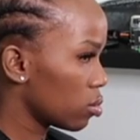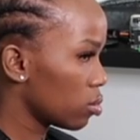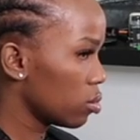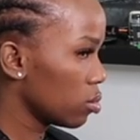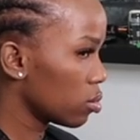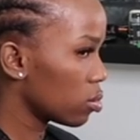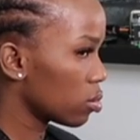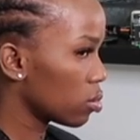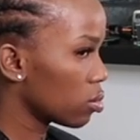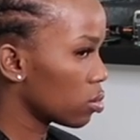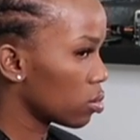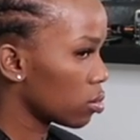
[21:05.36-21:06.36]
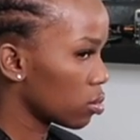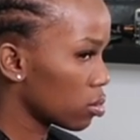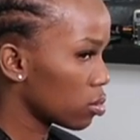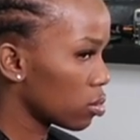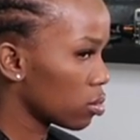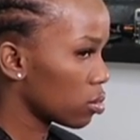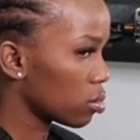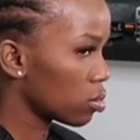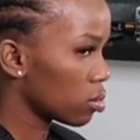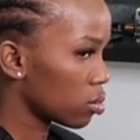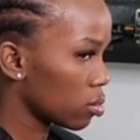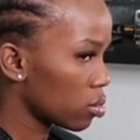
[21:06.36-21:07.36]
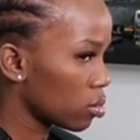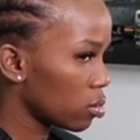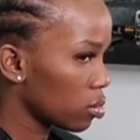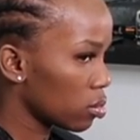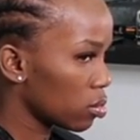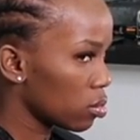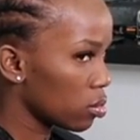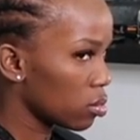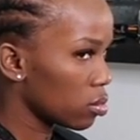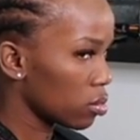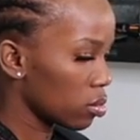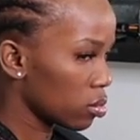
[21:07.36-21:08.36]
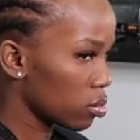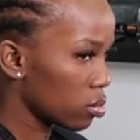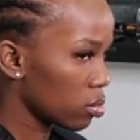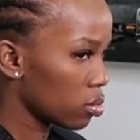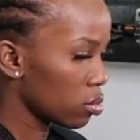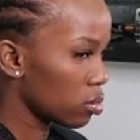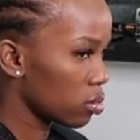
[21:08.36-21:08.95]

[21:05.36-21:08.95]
(not speaking)